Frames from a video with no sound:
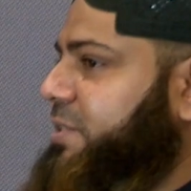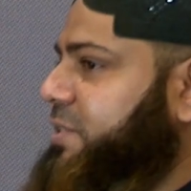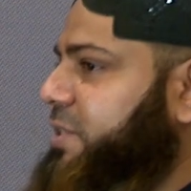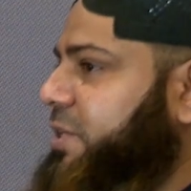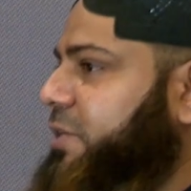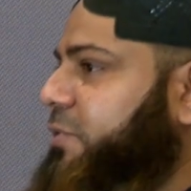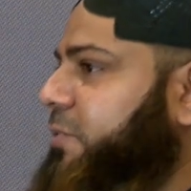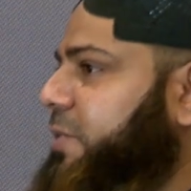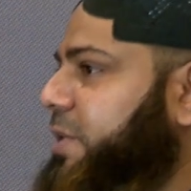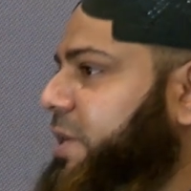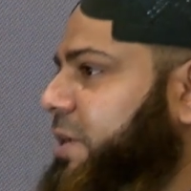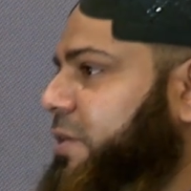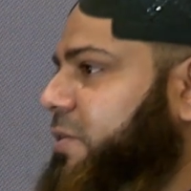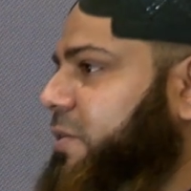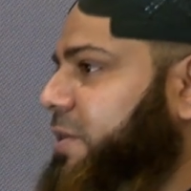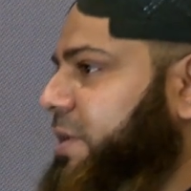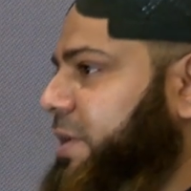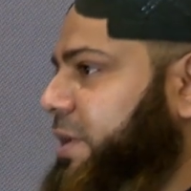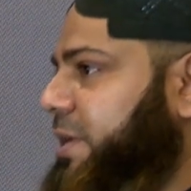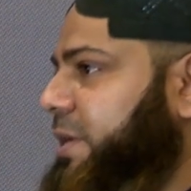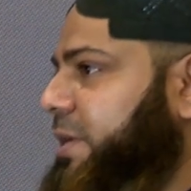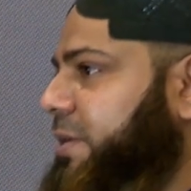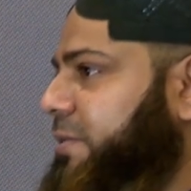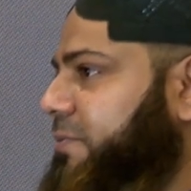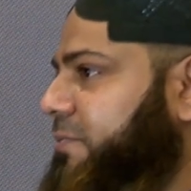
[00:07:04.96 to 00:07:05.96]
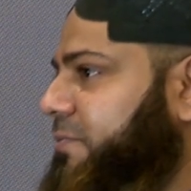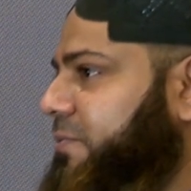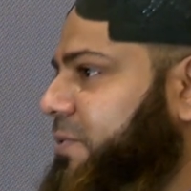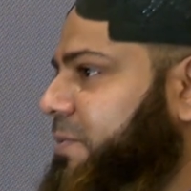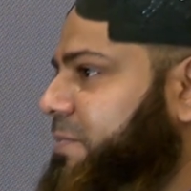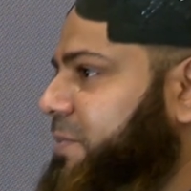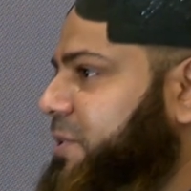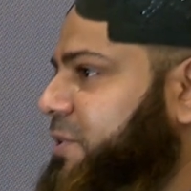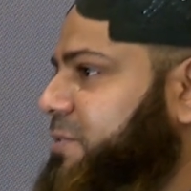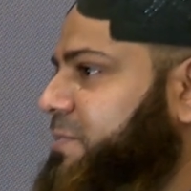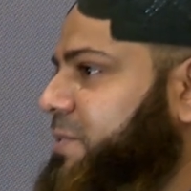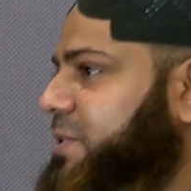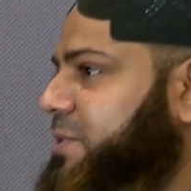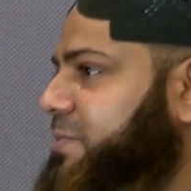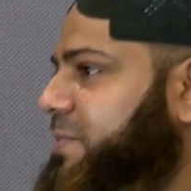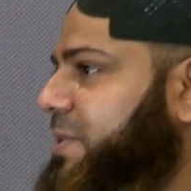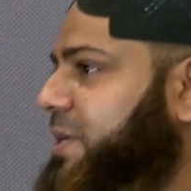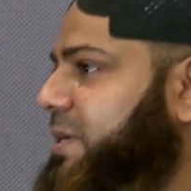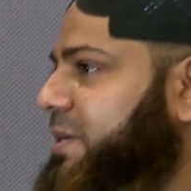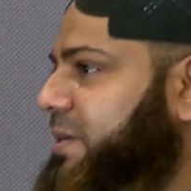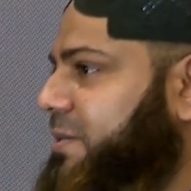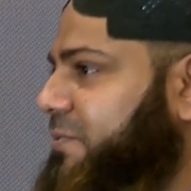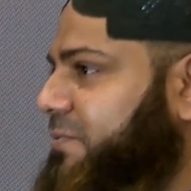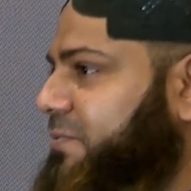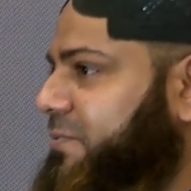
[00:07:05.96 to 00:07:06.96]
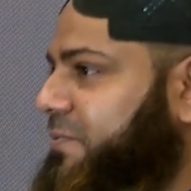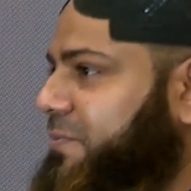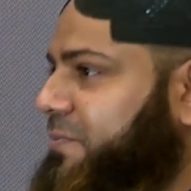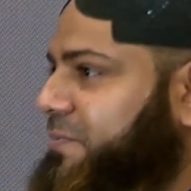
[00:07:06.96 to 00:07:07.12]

Securiti.ai from this perspective.